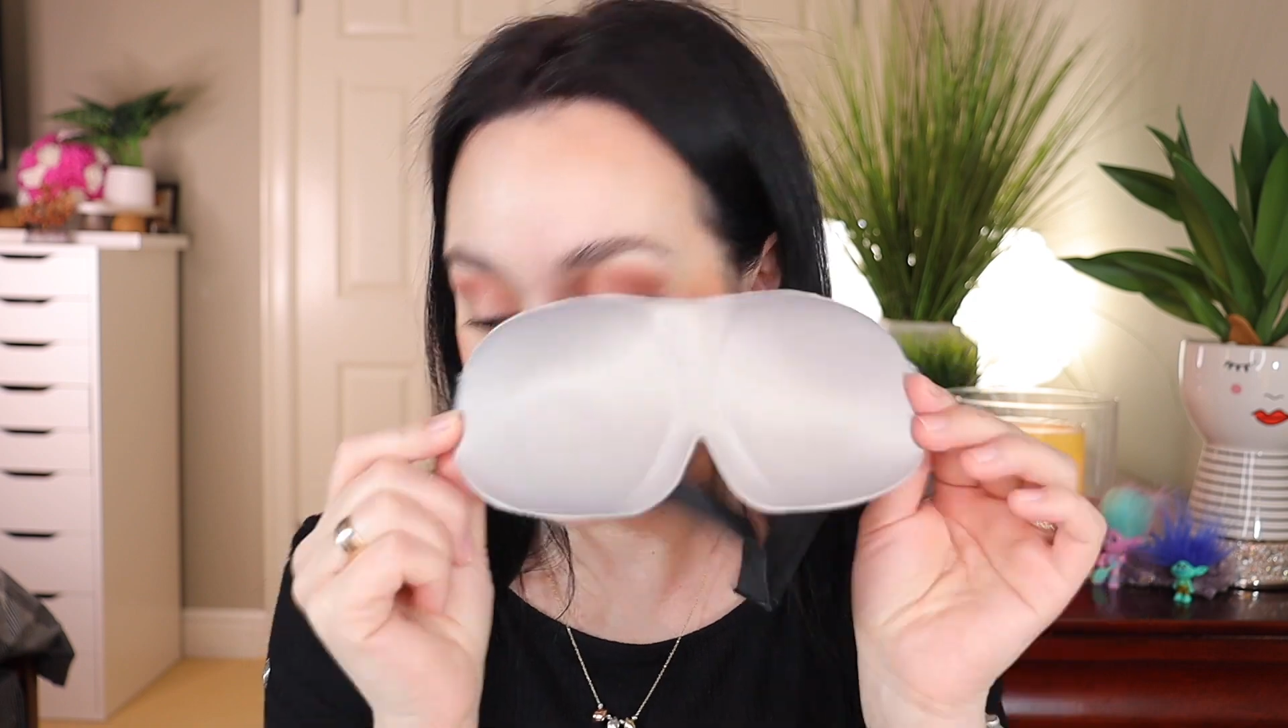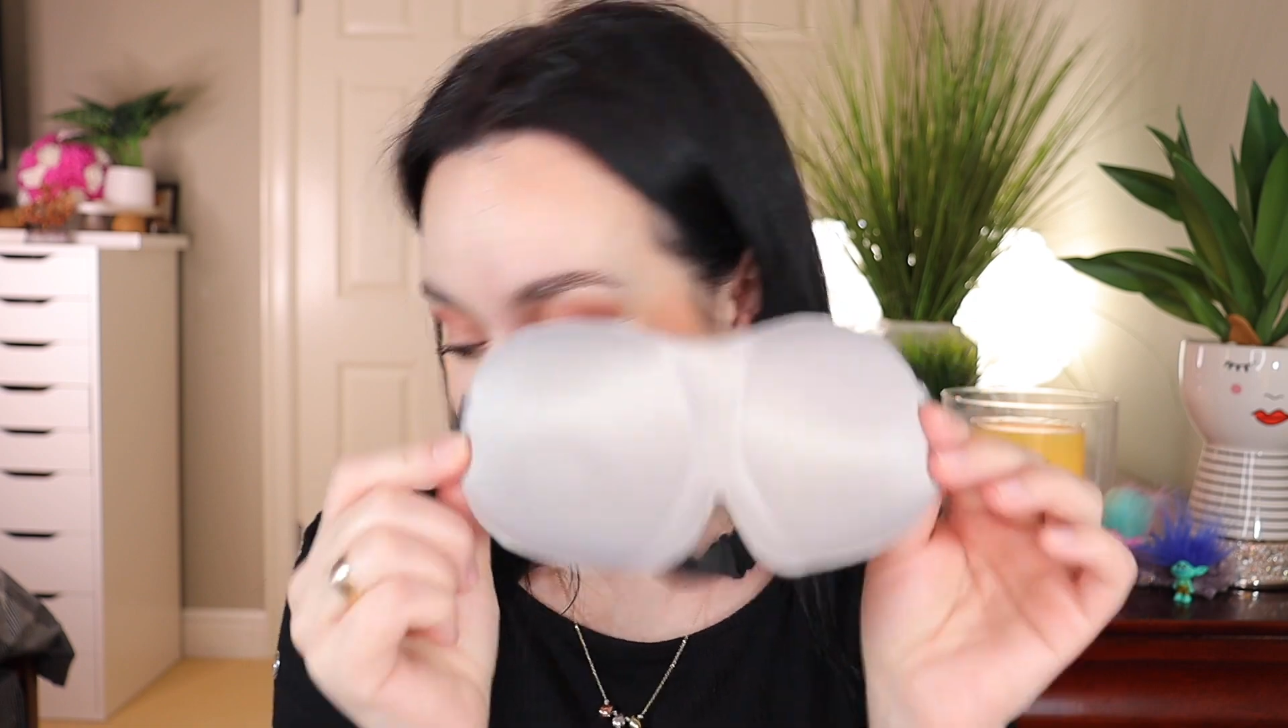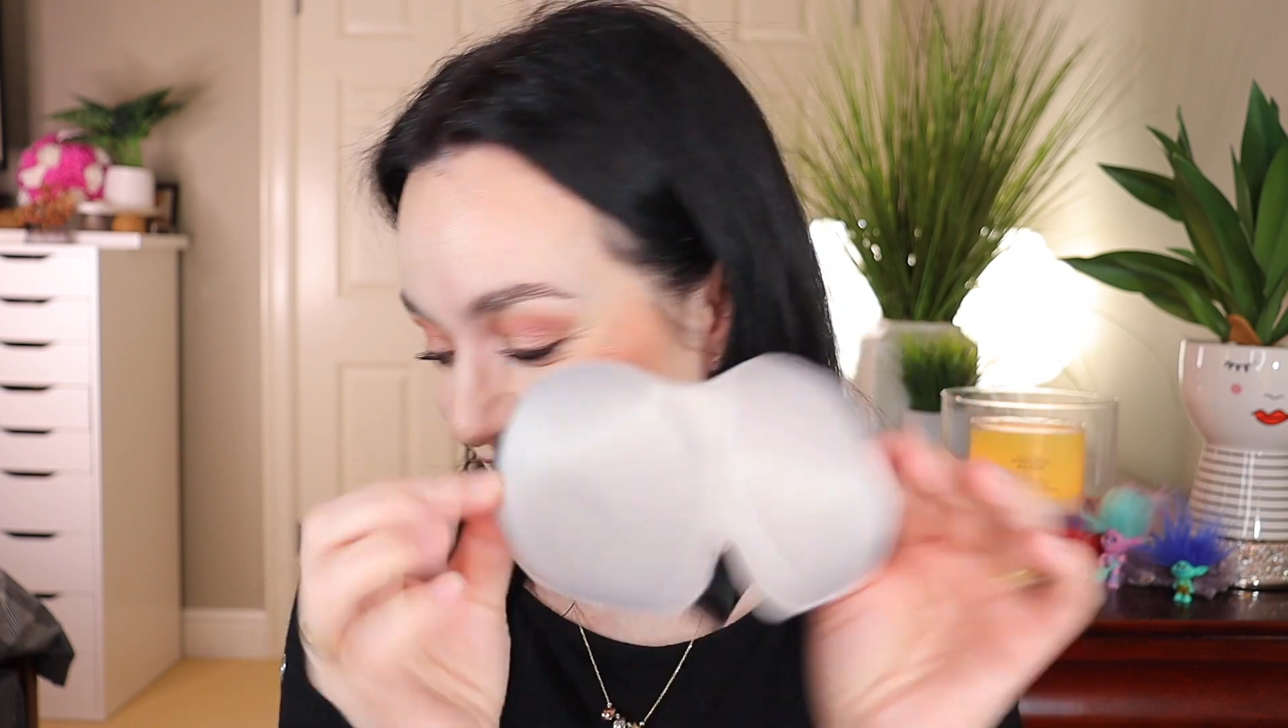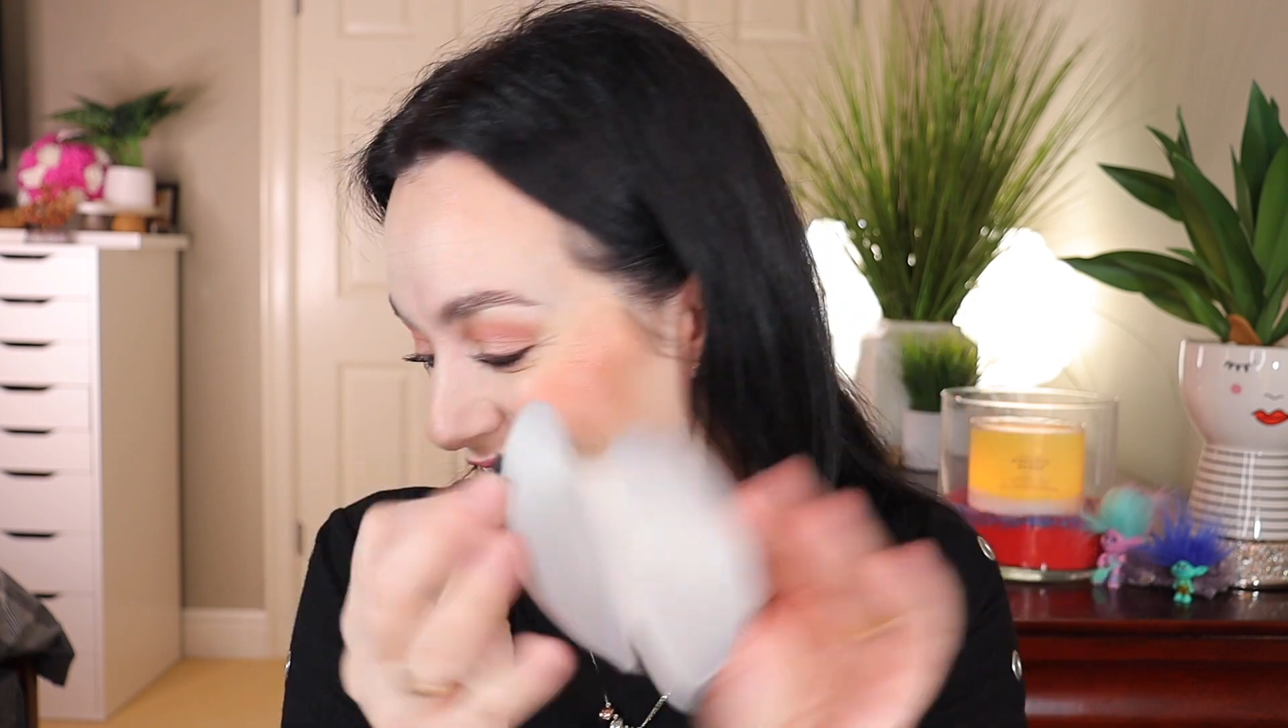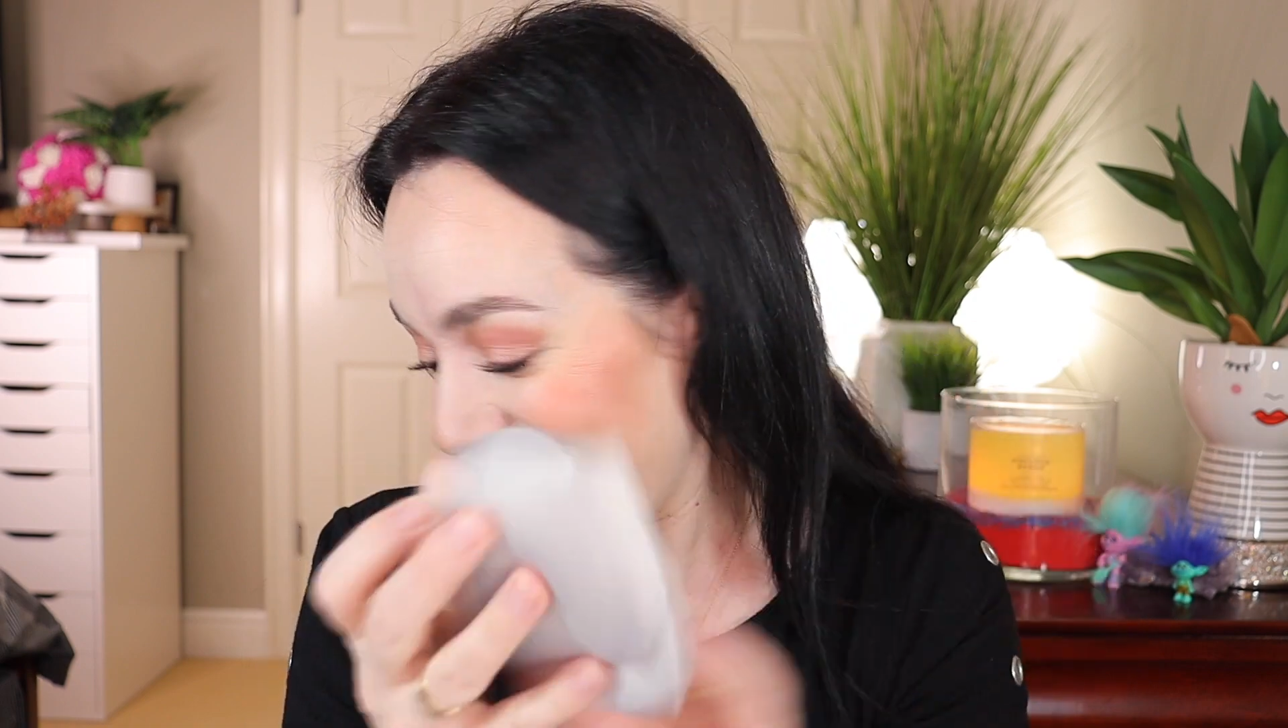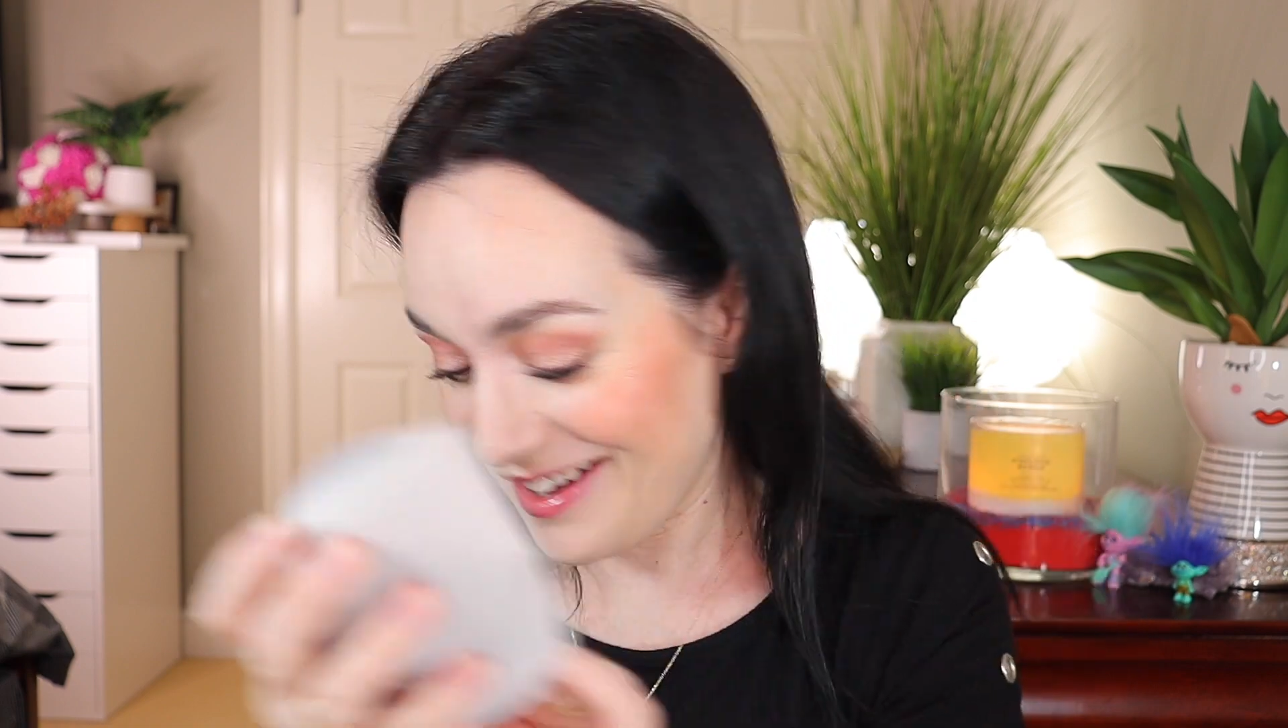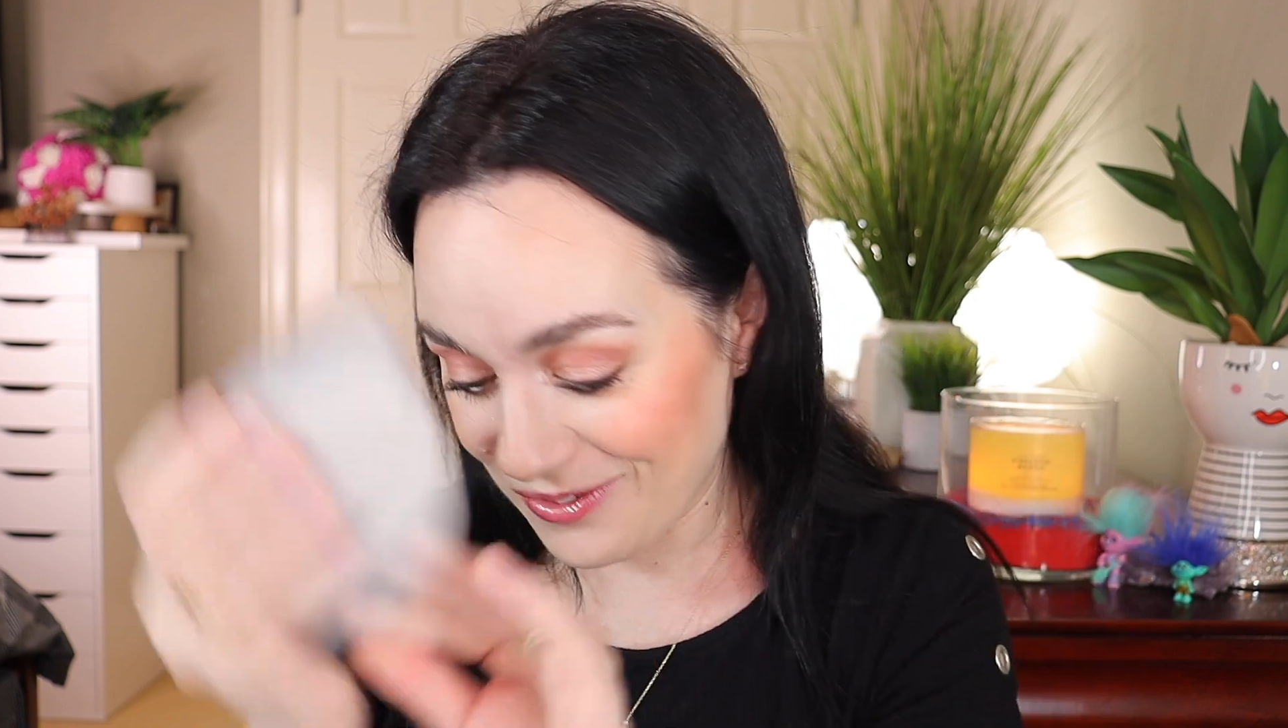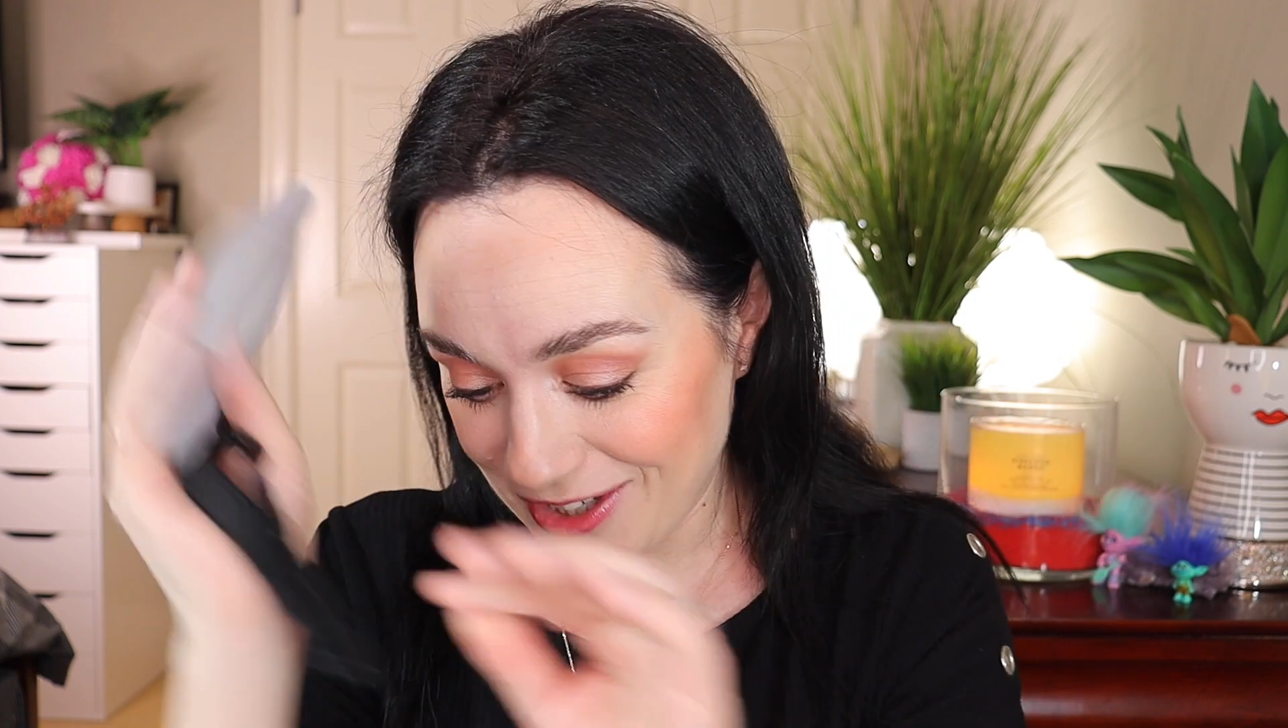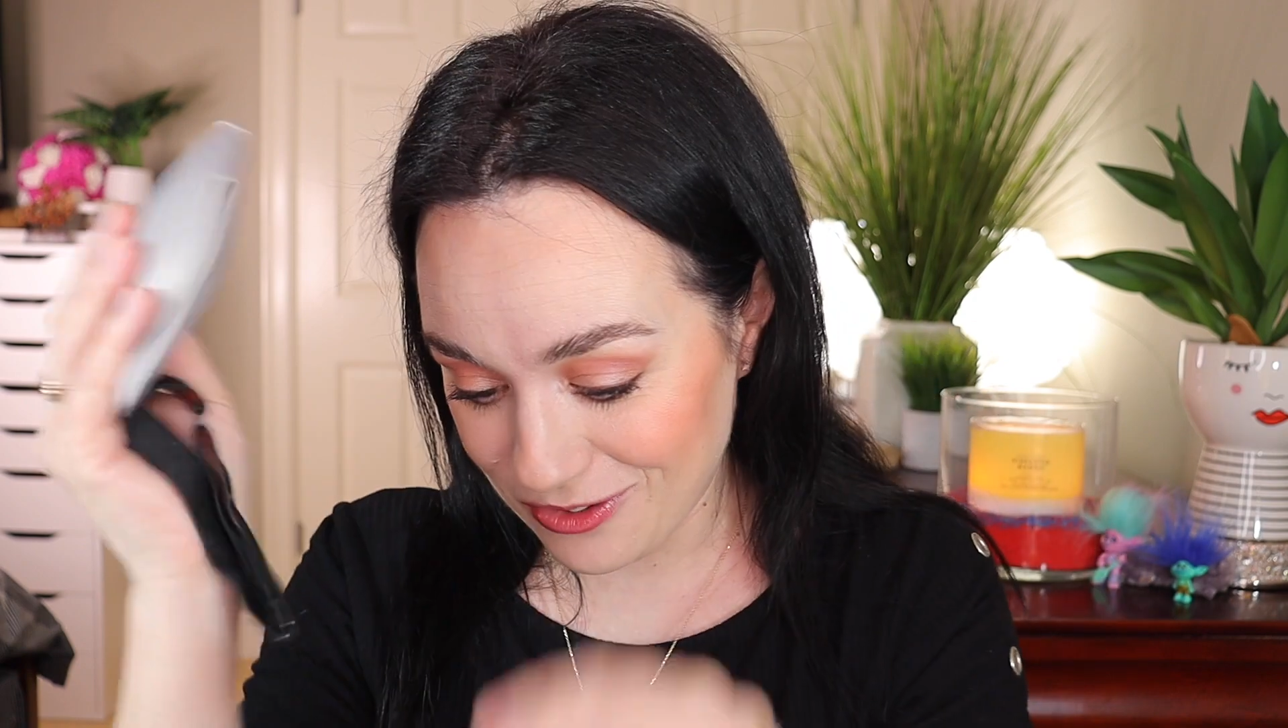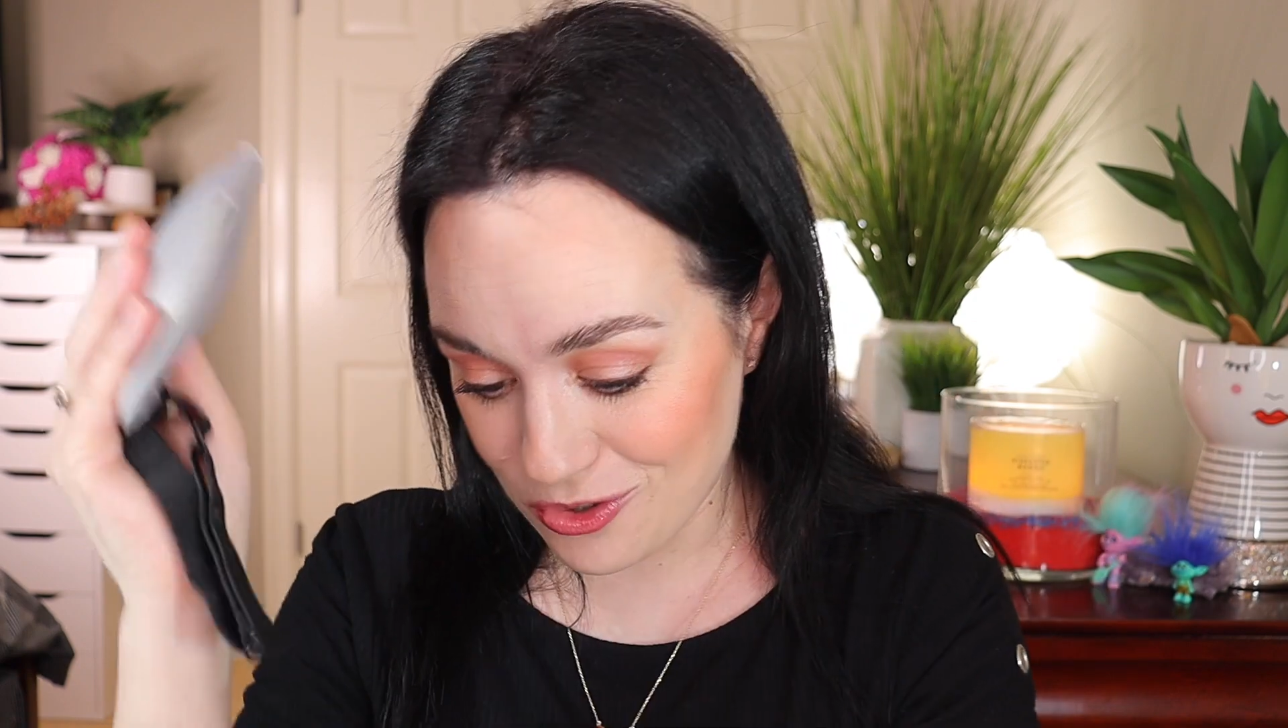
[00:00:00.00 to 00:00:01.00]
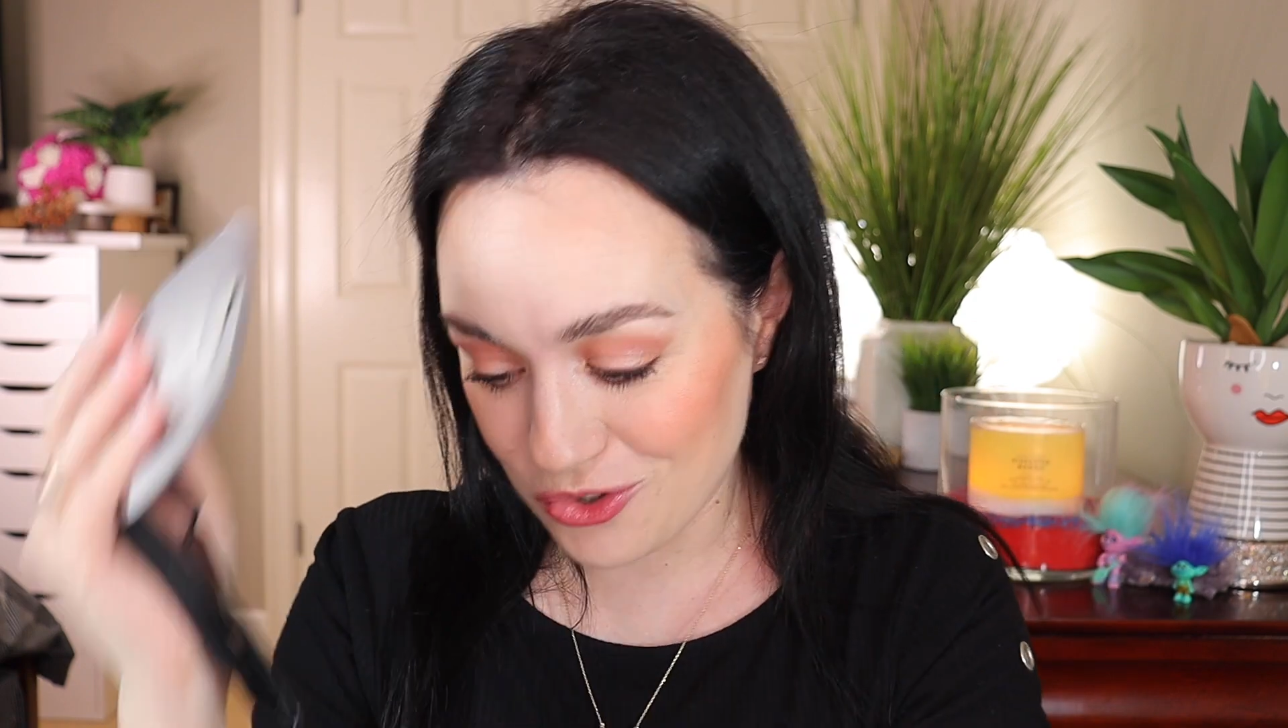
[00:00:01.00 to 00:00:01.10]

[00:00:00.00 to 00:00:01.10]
So yeah, I wanted to